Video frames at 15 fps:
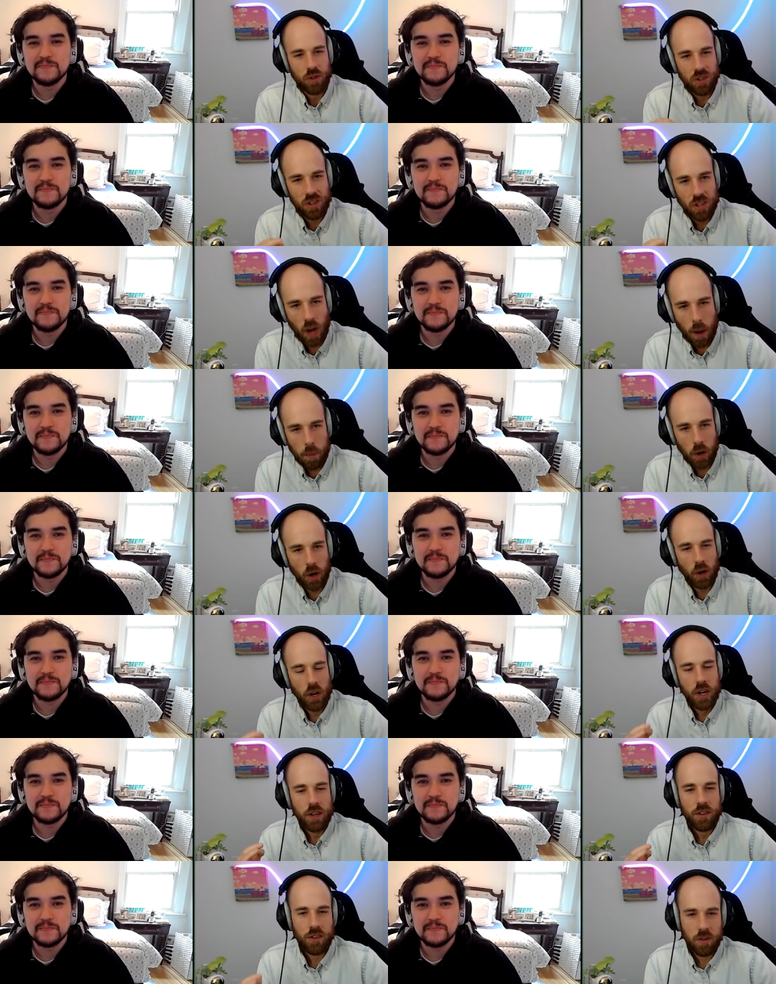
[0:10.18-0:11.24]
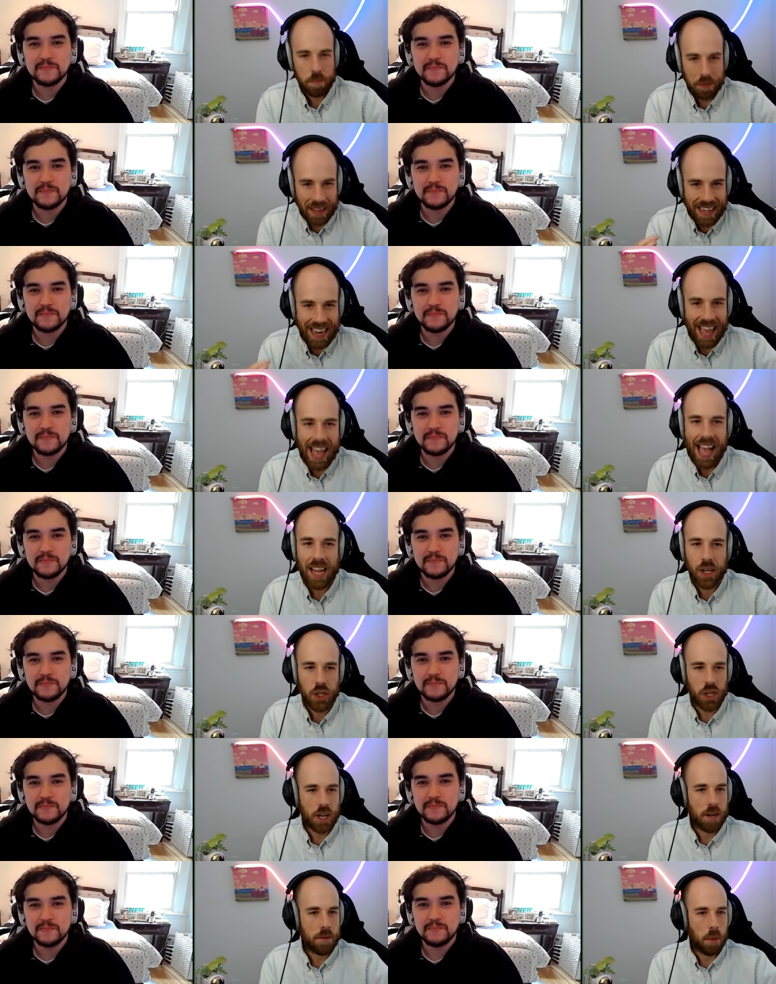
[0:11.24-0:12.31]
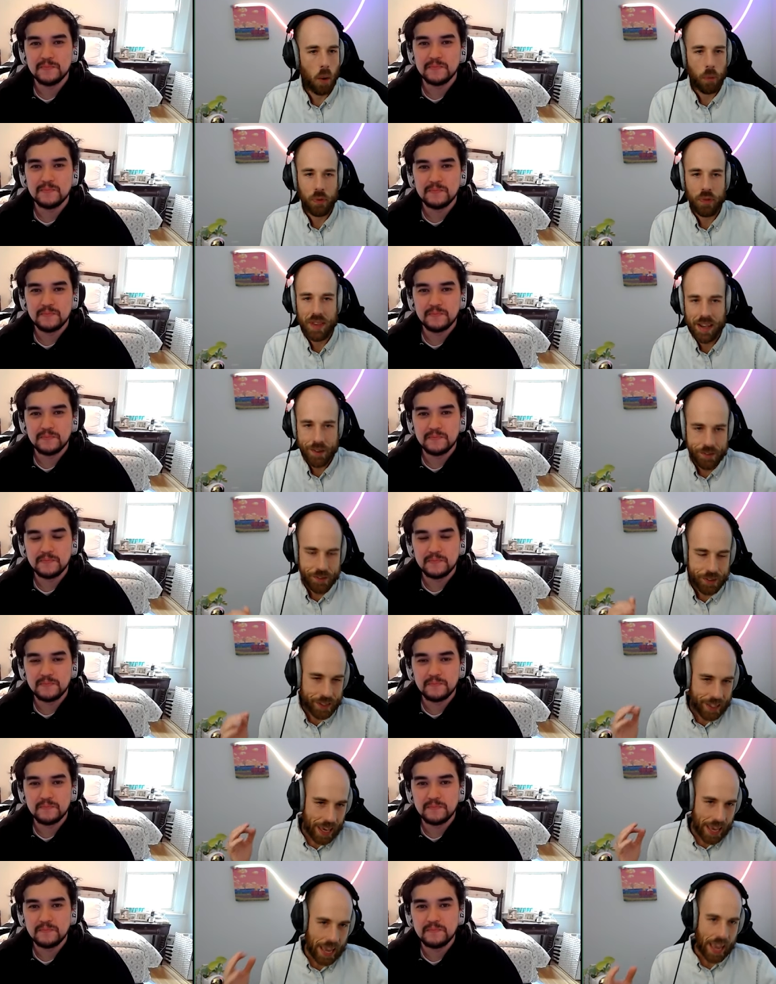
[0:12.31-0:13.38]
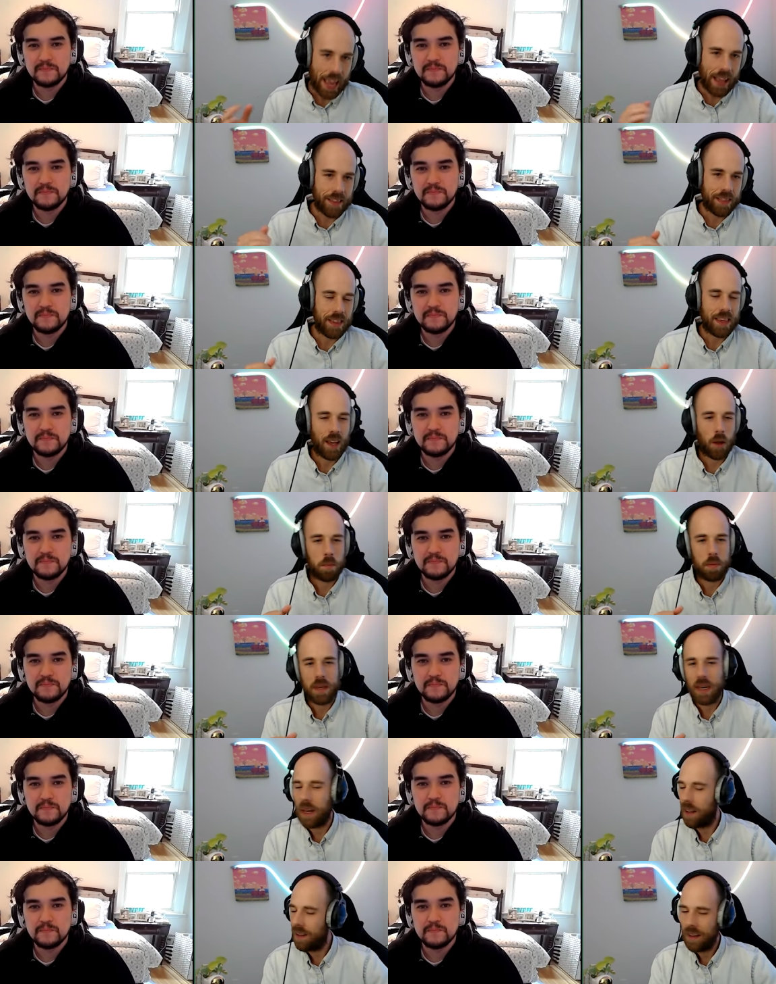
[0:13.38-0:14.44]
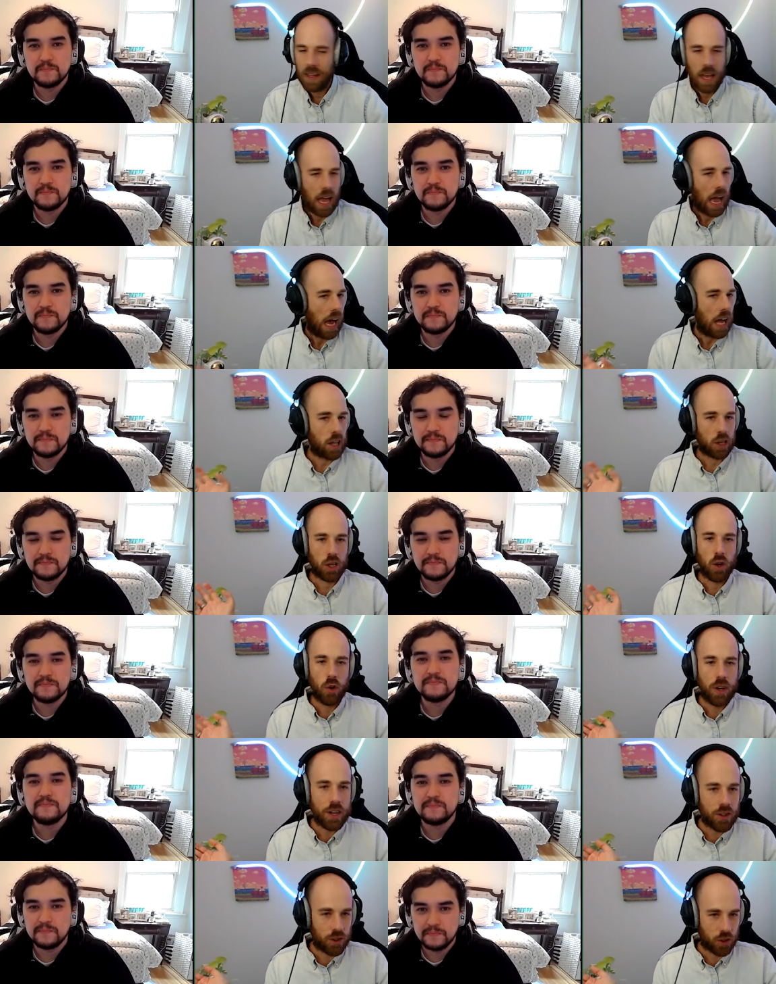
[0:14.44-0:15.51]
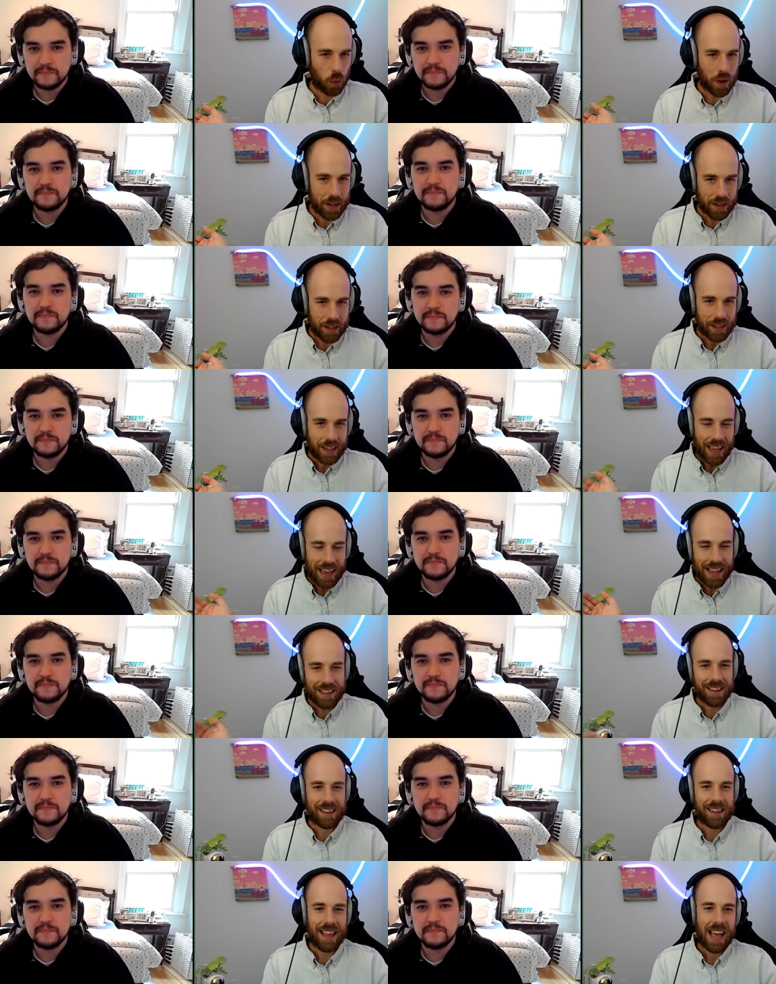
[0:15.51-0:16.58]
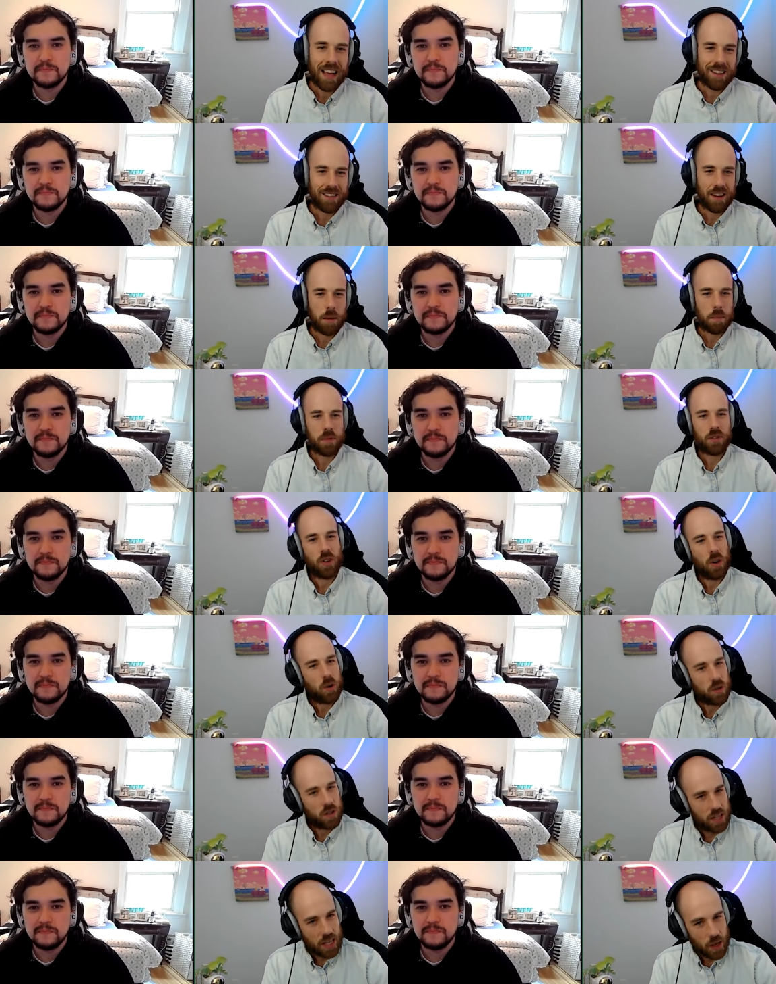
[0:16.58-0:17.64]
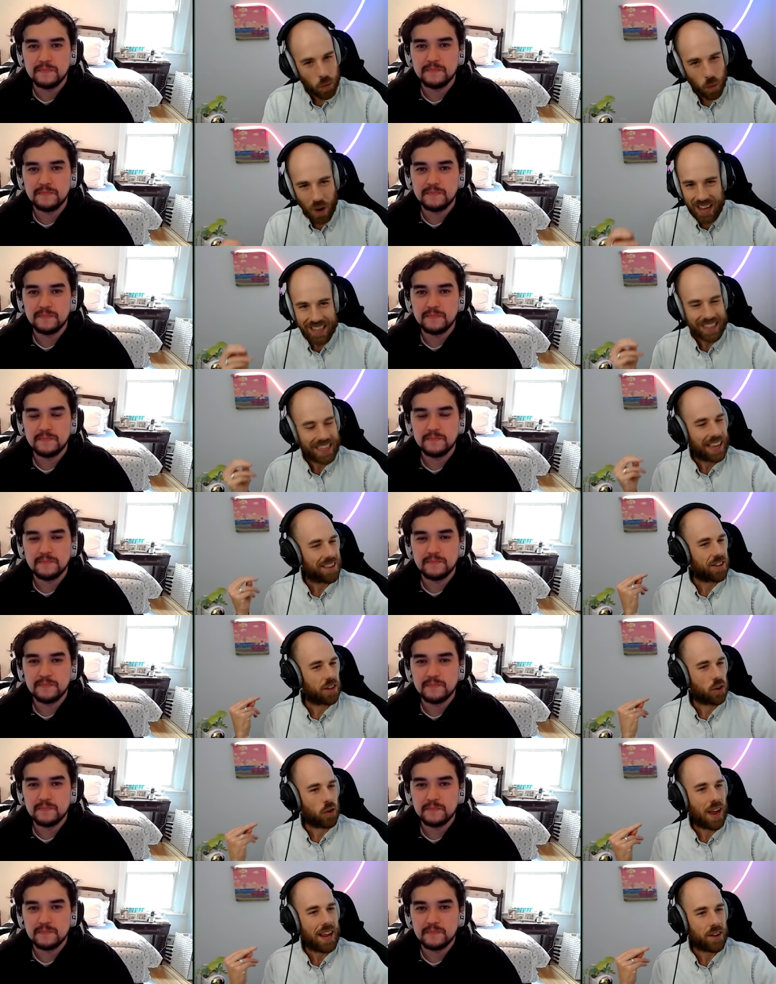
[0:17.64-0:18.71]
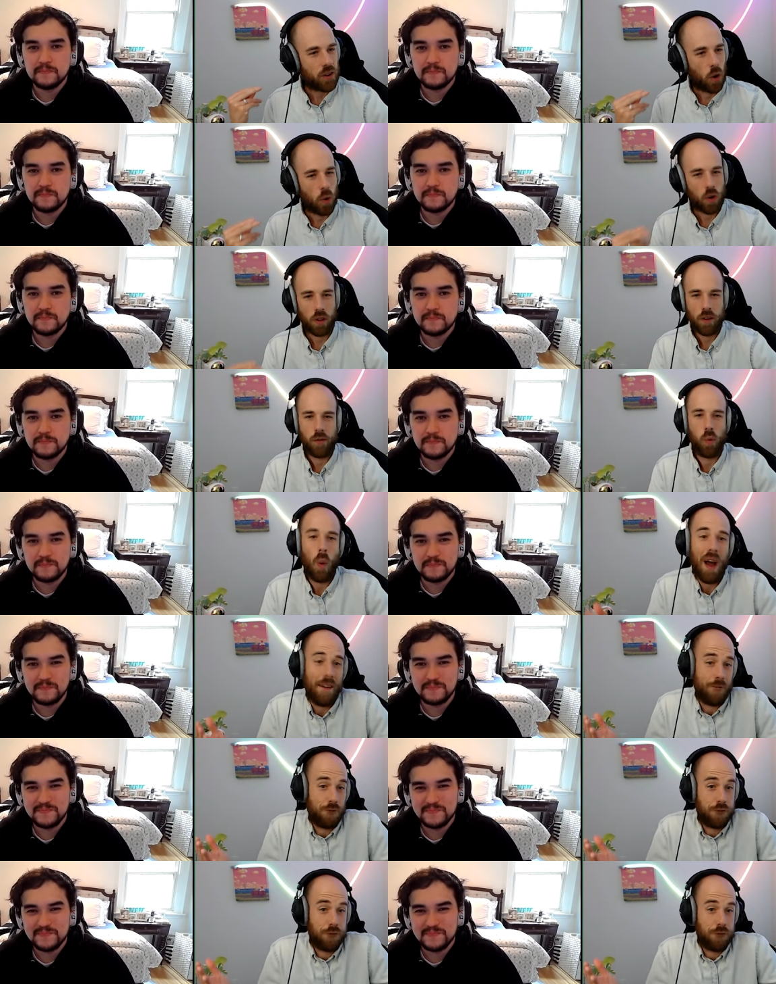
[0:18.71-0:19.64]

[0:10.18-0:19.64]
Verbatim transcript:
Speaker 1: summer split action. Both the L C K and the L P L alluded to it in the last episode. T one gets a grand total of, what,